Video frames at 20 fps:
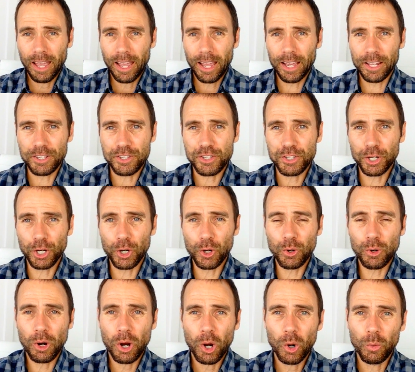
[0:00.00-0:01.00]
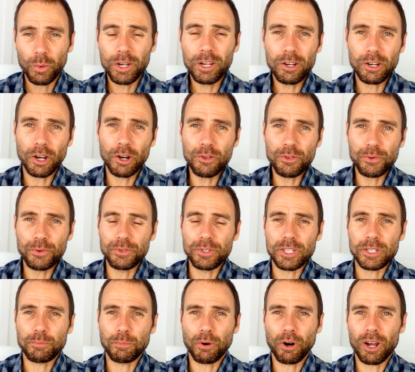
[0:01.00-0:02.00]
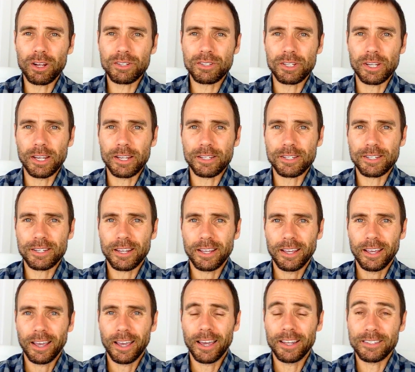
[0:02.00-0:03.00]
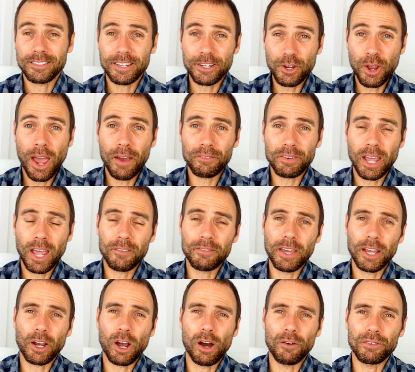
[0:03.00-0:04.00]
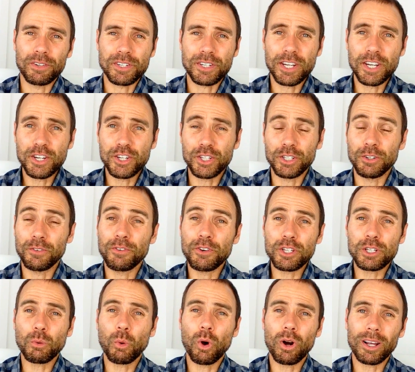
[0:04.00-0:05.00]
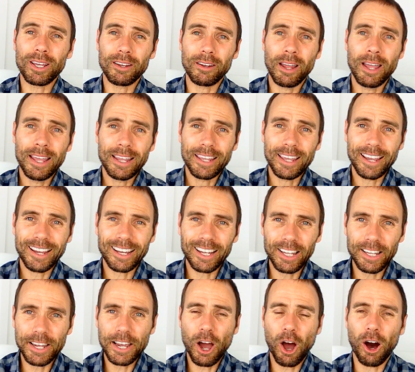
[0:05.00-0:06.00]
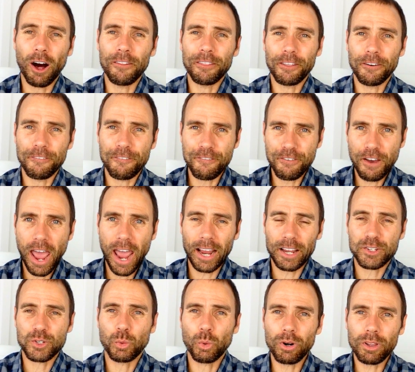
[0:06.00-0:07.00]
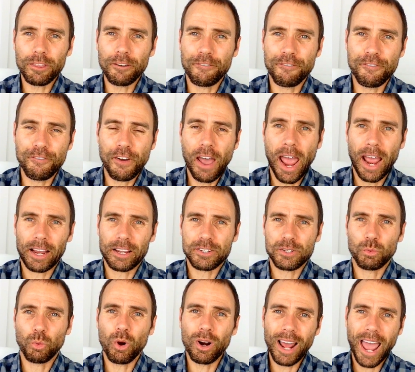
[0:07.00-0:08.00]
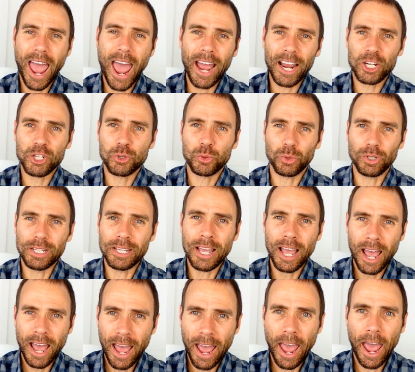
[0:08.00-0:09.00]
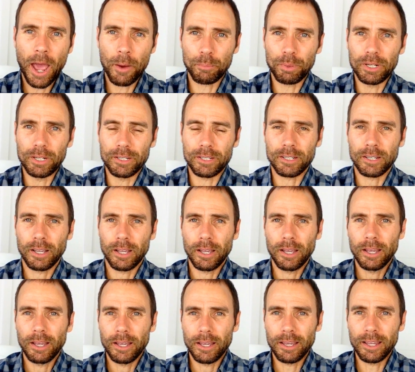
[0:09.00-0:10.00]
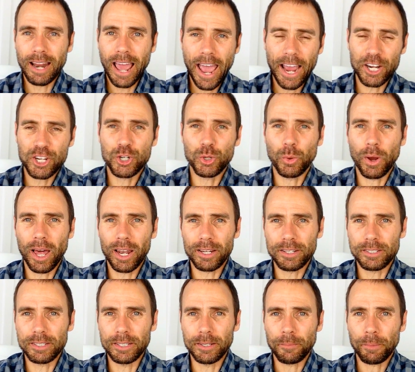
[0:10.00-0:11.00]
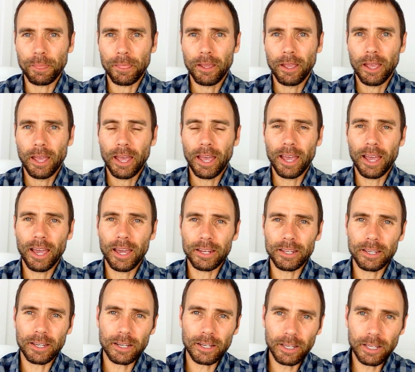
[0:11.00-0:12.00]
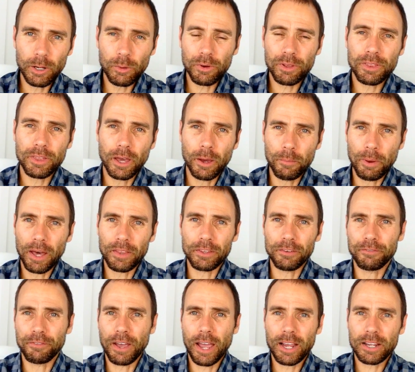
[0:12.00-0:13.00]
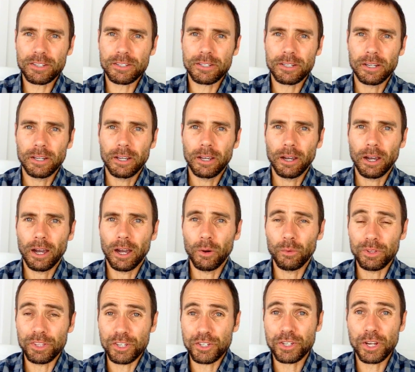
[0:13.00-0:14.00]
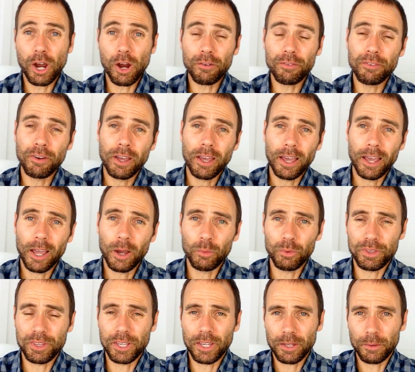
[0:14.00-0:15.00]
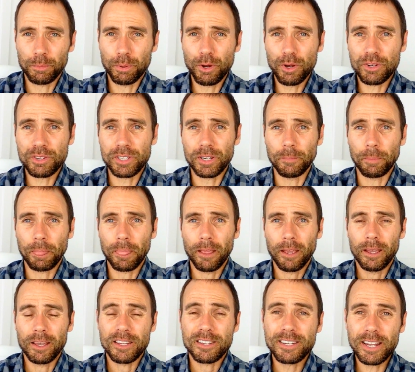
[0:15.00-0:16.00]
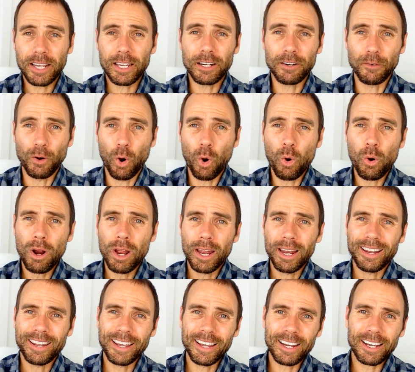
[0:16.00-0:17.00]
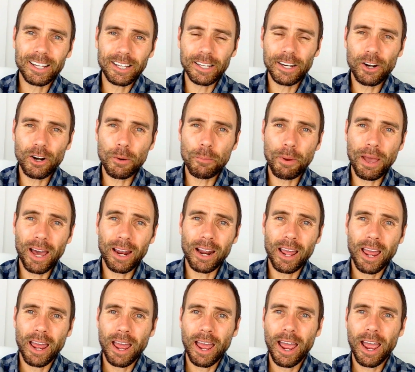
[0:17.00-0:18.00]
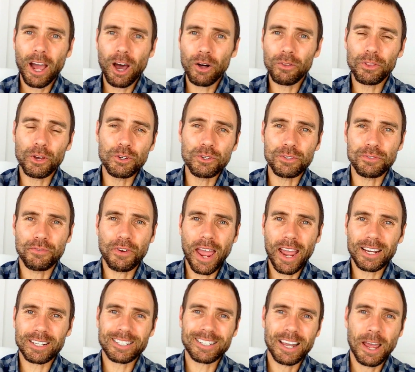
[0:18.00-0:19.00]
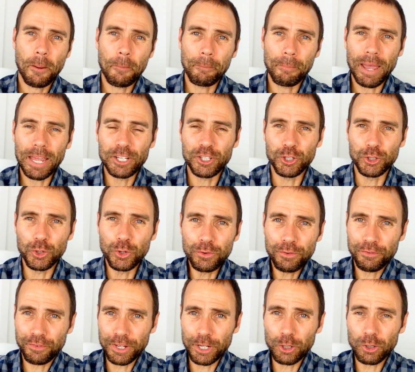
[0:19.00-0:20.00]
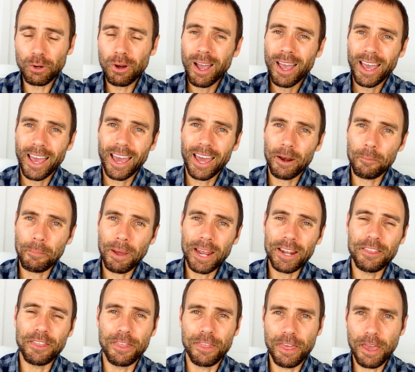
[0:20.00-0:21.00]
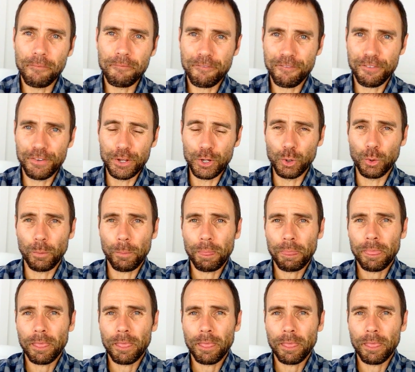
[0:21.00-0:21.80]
And so when you go through this process, and so you have to have that conversation, you first want to get clear on the facts. What are the facts? What actually happened in actuality? And get clear about the facts with yourself and with the other person. Second of all, get clear about how those facts made you feel and made them feel.